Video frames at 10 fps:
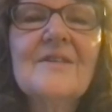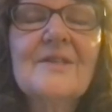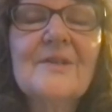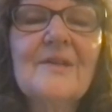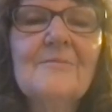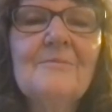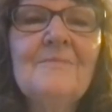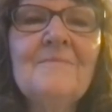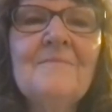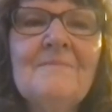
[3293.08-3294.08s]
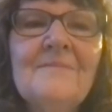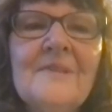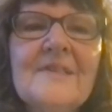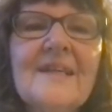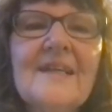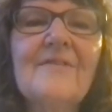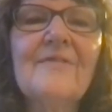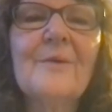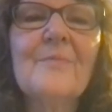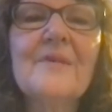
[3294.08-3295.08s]
So it looks like
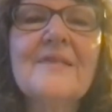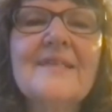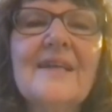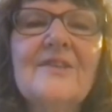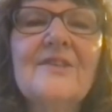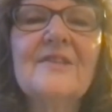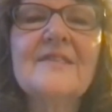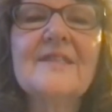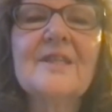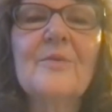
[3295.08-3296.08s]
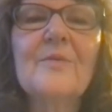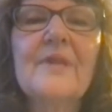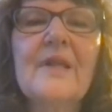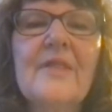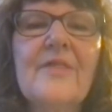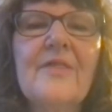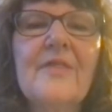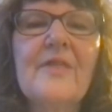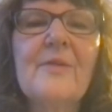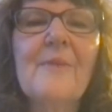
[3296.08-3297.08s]
from the sectors, the
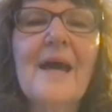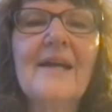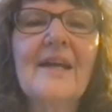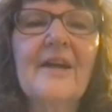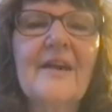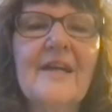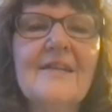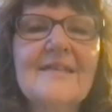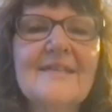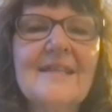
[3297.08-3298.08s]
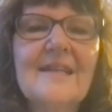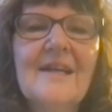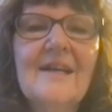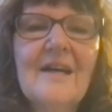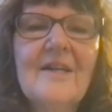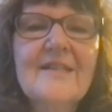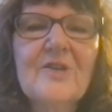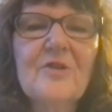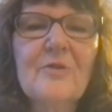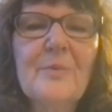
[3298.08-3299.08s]
thematic areas,
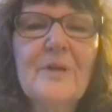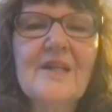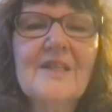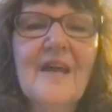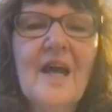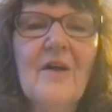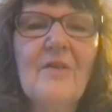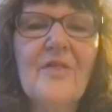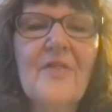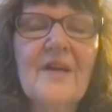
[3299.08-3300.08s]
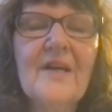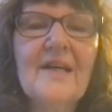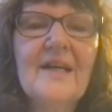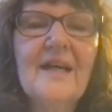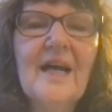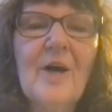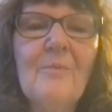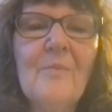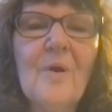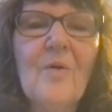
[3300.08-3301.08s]
sexual reproductive health
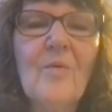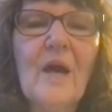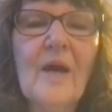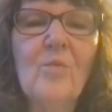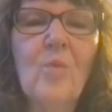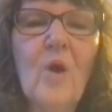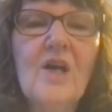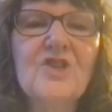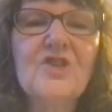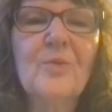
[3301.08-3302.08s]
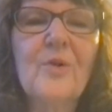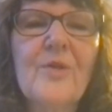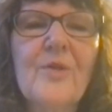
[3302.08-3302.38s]
and WASH were